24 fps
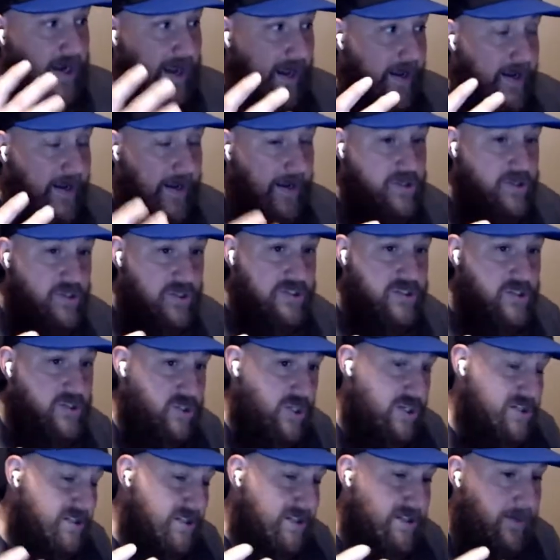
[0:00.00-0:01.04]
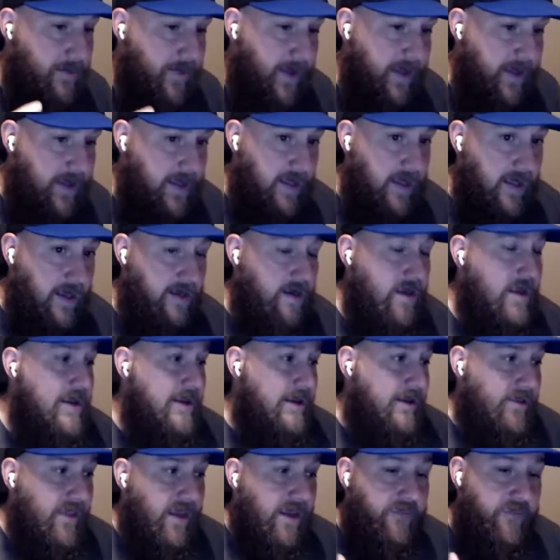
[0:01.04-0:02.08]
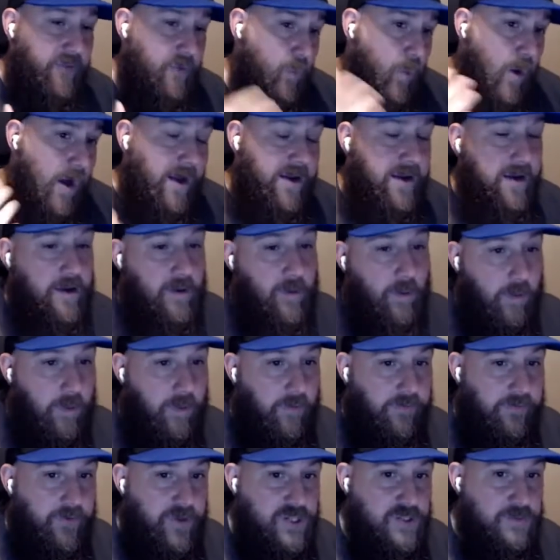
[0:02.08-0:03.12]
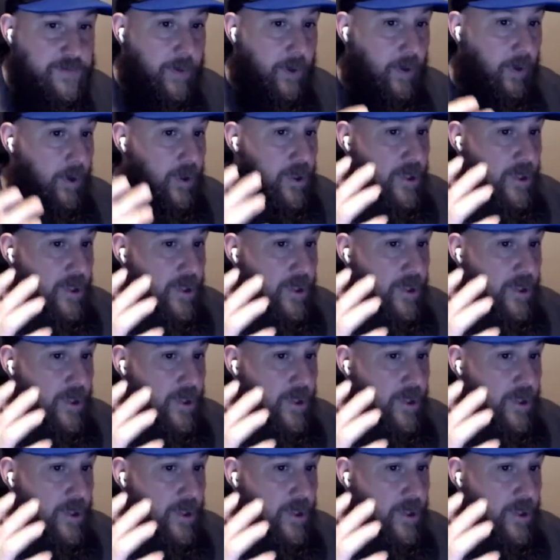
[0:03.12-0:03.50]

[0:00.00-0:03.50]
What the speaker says: I actually suggested to my kid that if you wanted to go to the fish bowl,